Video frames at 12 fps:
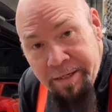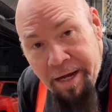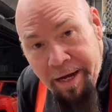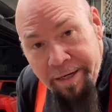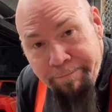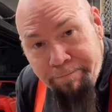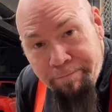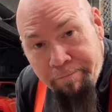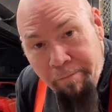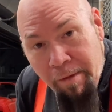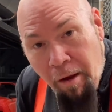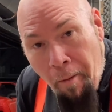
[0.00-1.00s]
night,
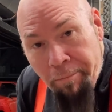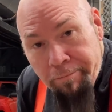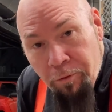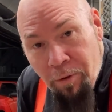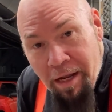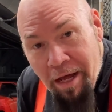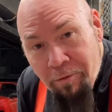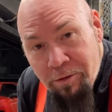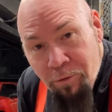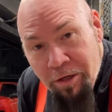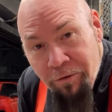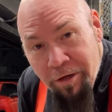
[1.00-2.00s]
while I was
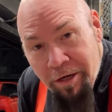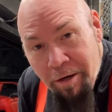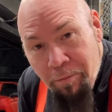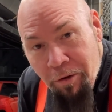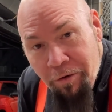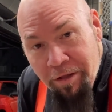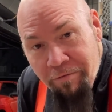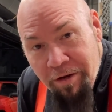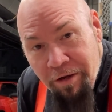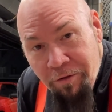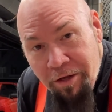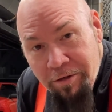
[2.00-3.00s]
rendering and uploading the
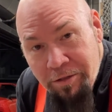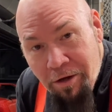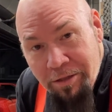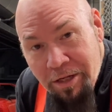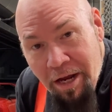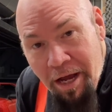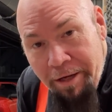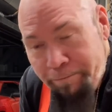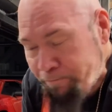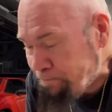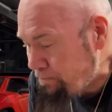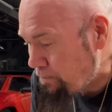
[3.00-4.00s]
video that you saw today,
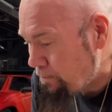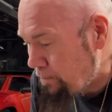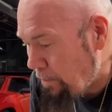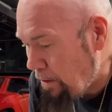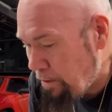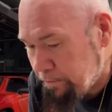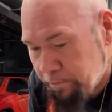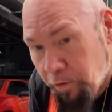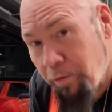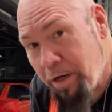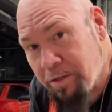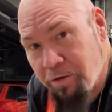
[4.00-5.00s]
or
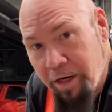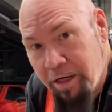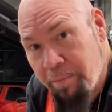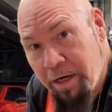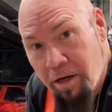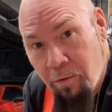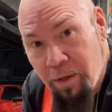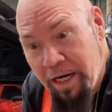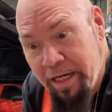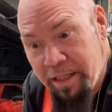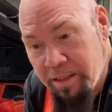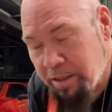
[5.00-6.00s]
yesterday, depending on when I
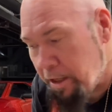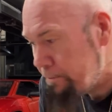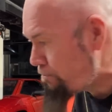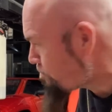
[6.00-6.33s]
get this up,